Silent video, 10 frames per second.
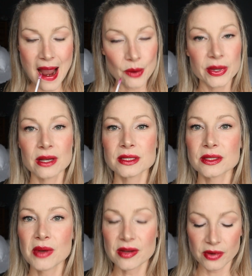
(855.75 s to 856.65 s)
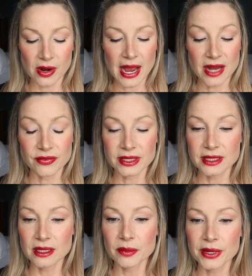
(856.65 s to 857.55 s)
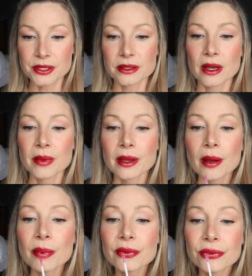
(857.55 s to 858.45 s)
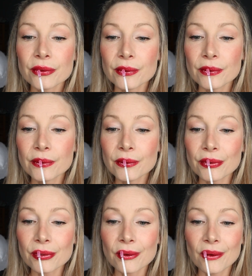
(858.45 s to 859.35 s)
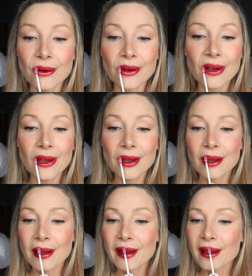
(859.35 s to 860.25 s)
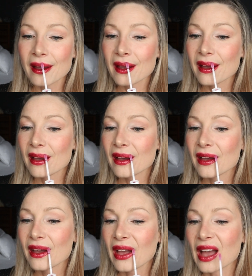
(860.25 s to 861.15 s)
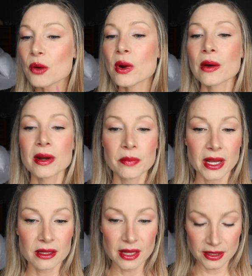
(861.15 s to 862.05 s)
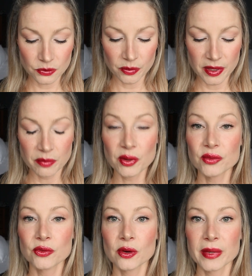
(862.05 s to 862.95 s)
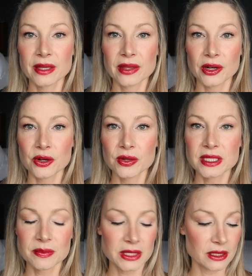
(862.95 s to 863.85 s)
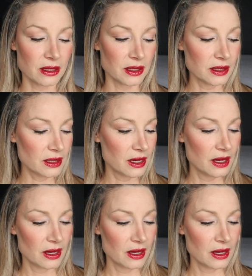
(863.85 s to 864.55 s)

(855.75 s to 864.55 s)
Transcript: We also have our Advent celebration coming up soon at school, wherein my class will be performing their Christmas song.